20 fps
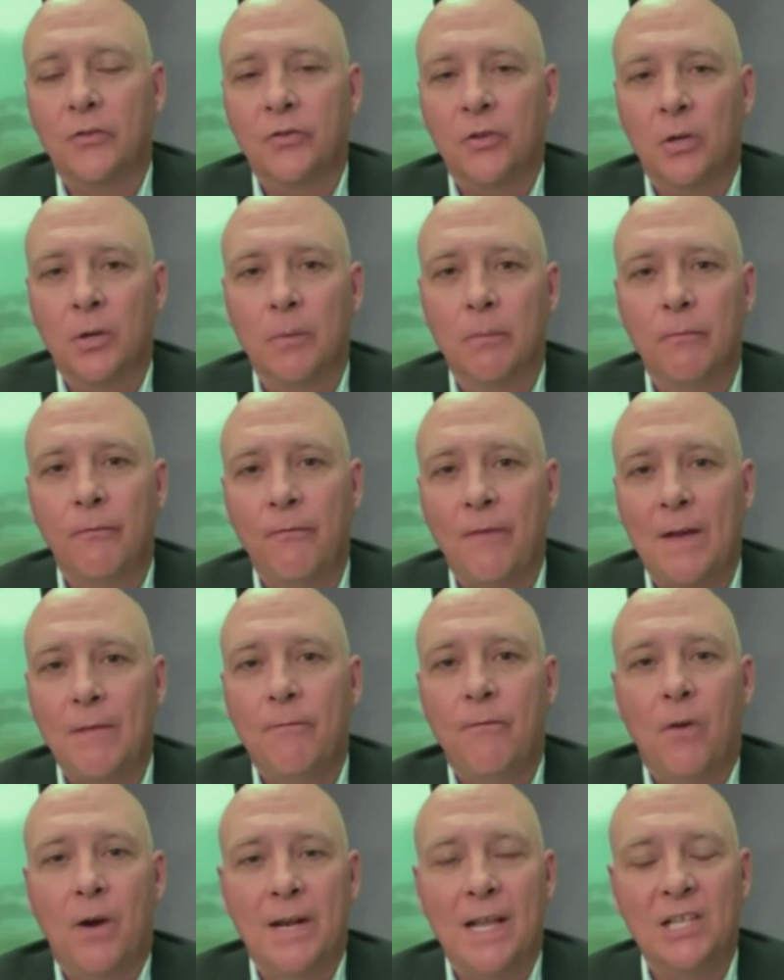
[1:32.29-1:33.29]
term Fed
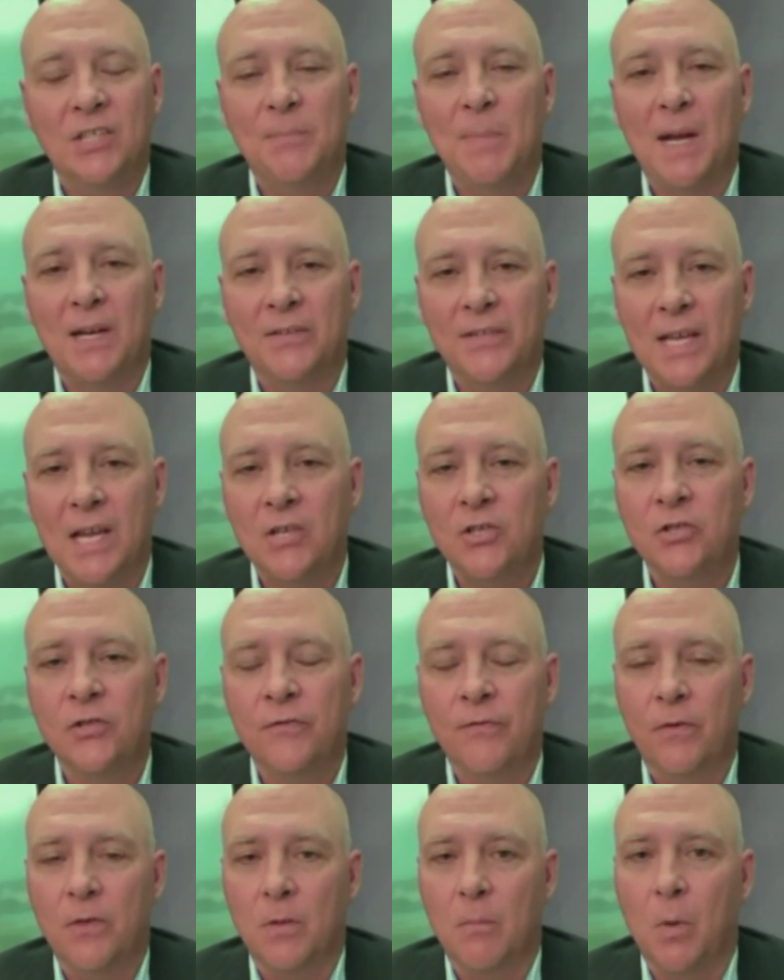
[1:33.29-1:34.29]
fund expectations
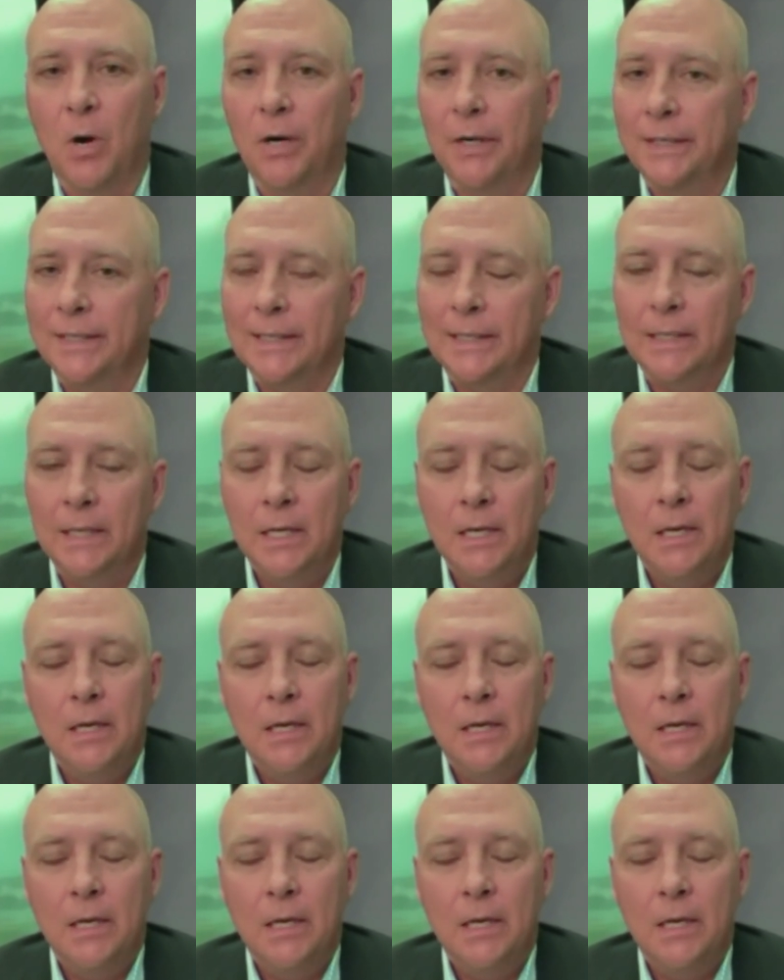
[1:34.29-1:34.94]
for the market.